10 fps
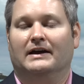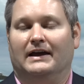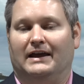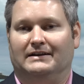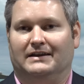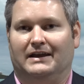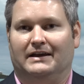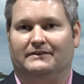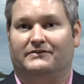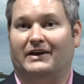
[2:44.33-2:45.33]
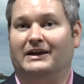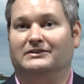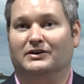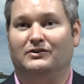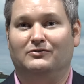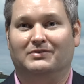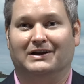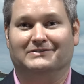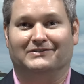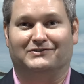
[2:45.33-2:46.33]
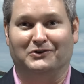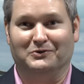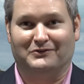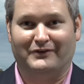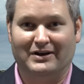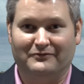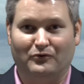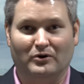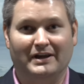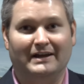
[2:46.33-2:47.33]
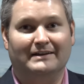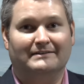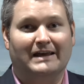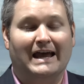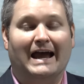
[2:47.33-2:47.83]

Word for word: And again, stay tuned because as soon as Phantom 4 hits,